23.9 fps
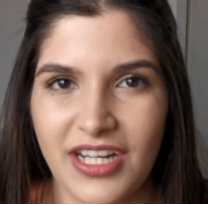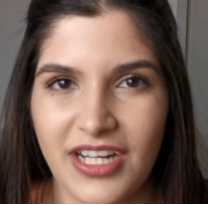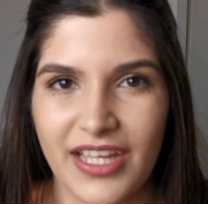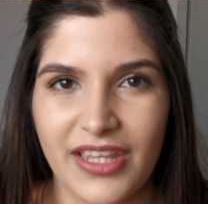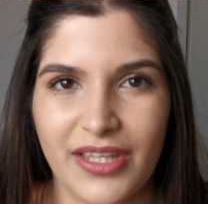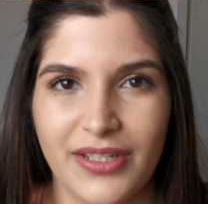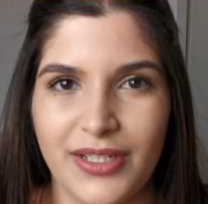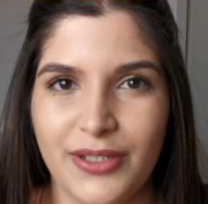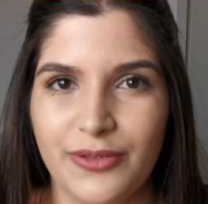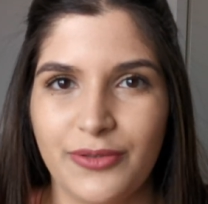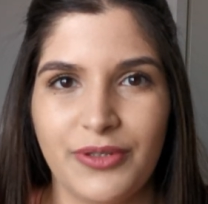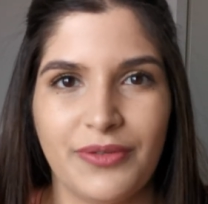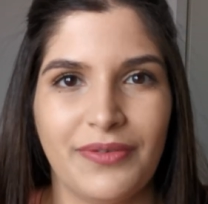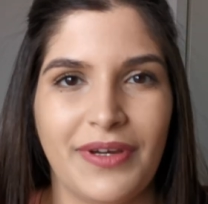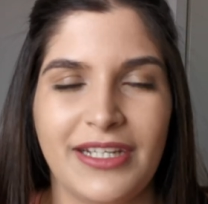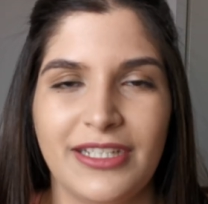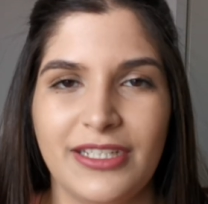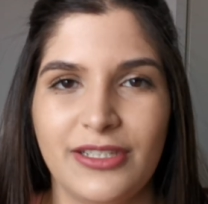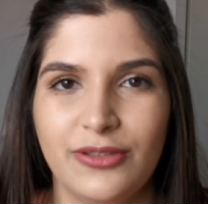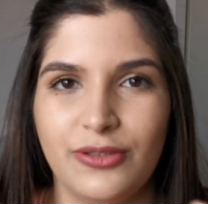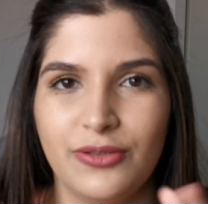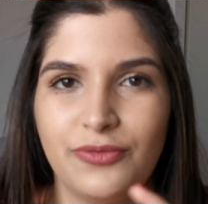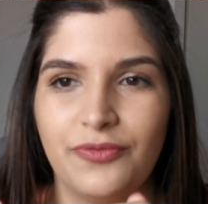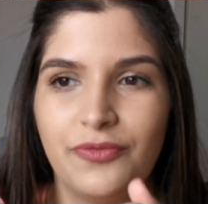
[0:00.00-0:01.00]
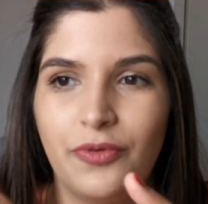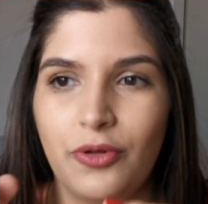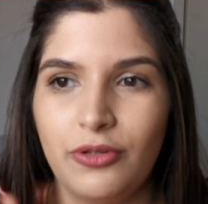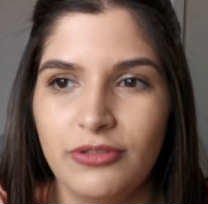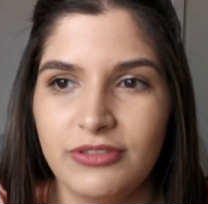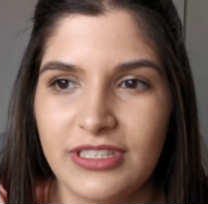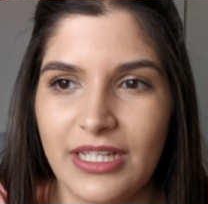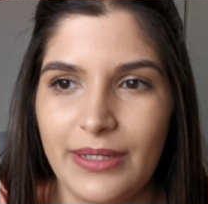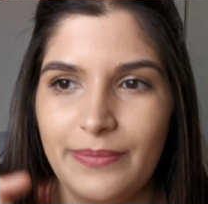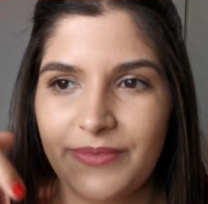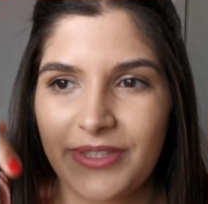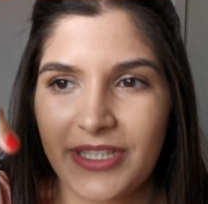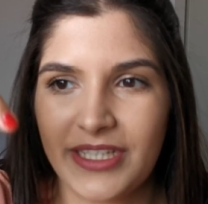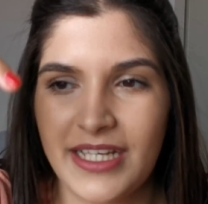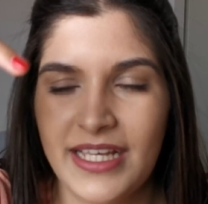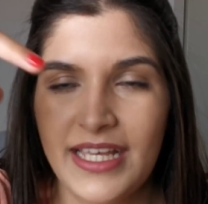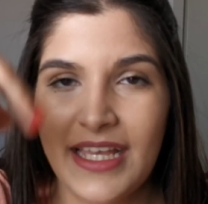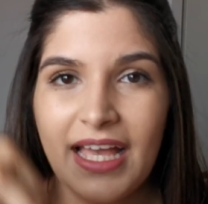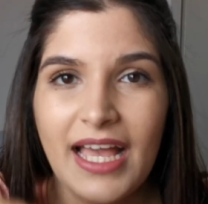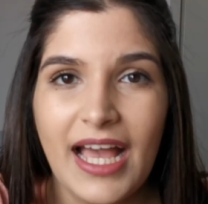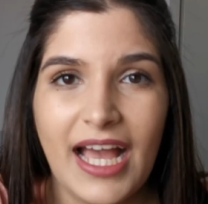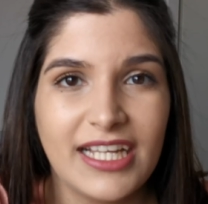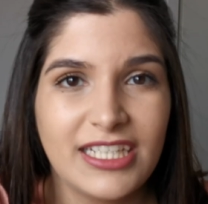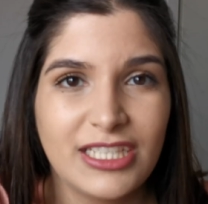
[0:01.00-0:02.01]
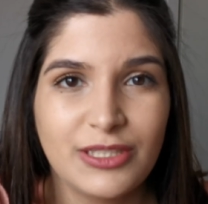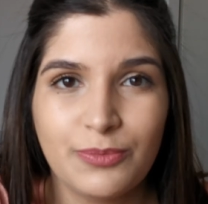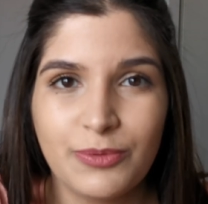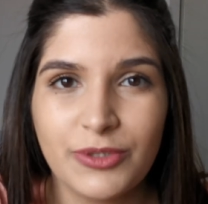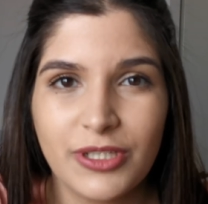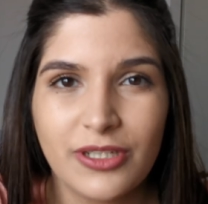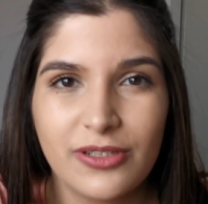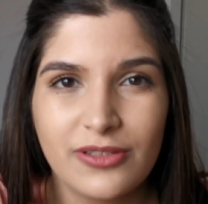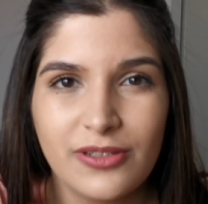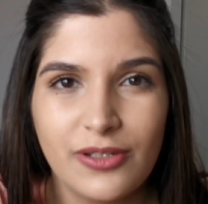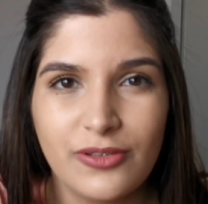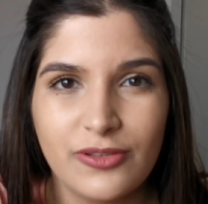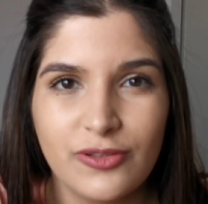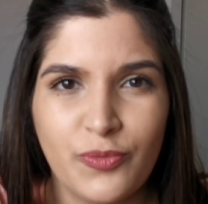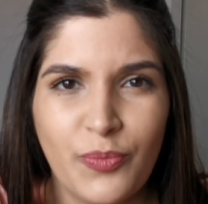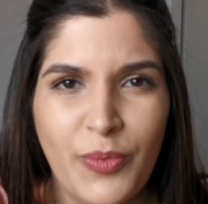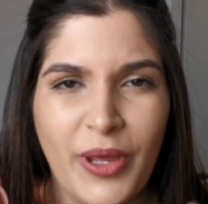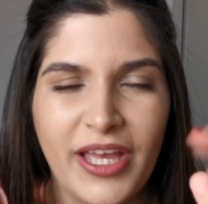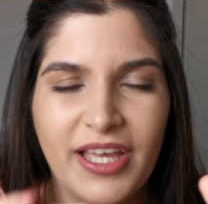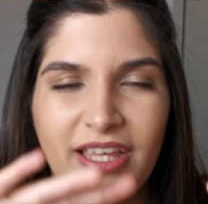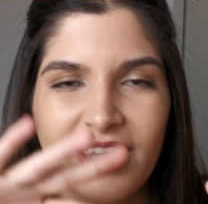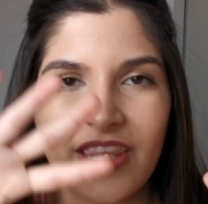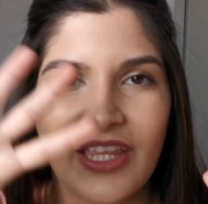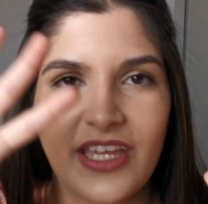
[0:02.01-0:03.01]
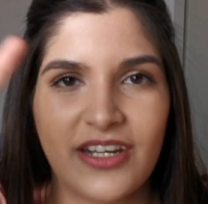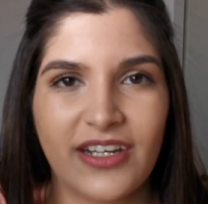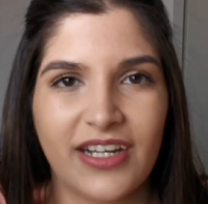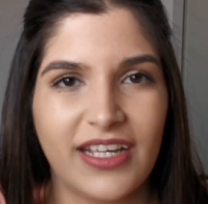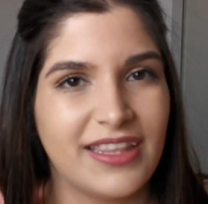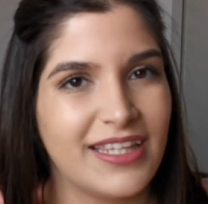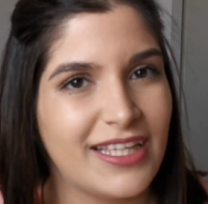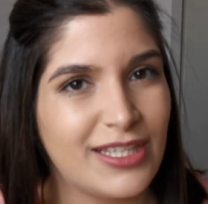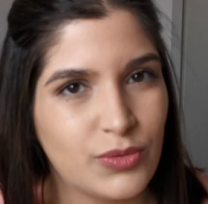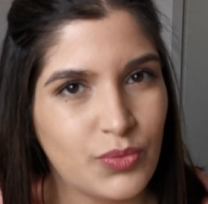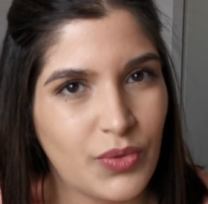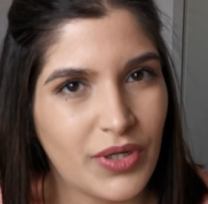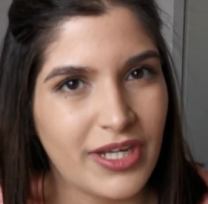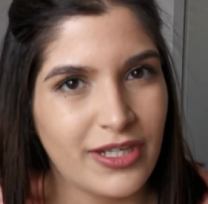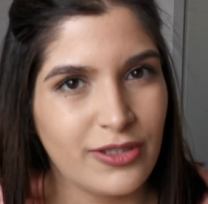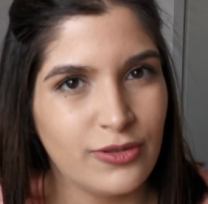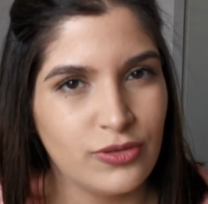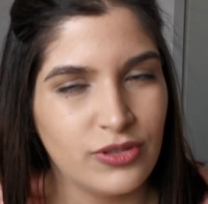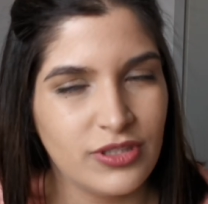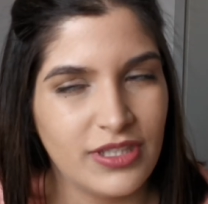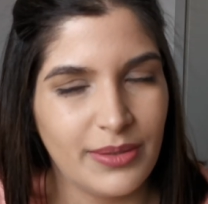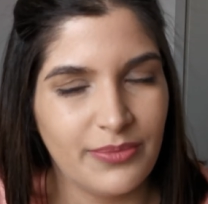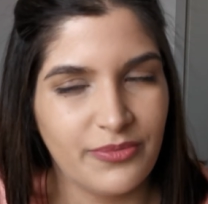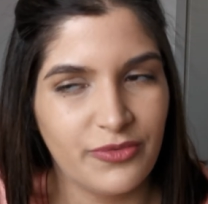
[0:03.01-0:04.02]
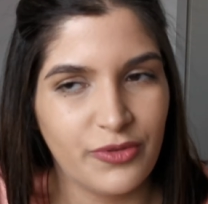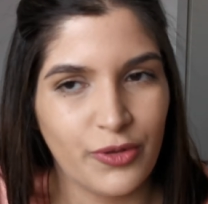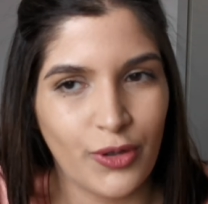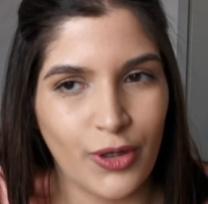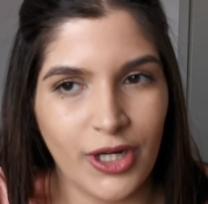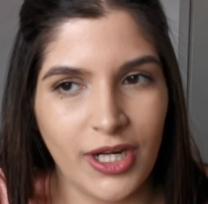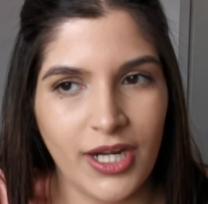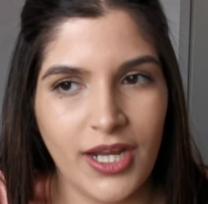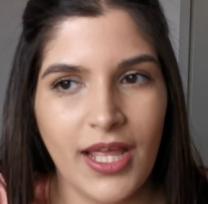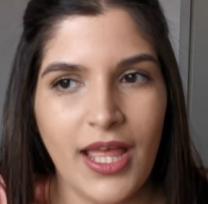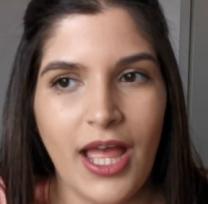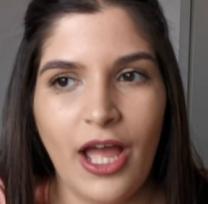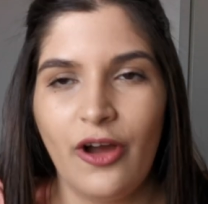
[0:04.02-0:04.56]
I don't know, if I need to fold something, I just put a clothes peg in there and that's what I use them for.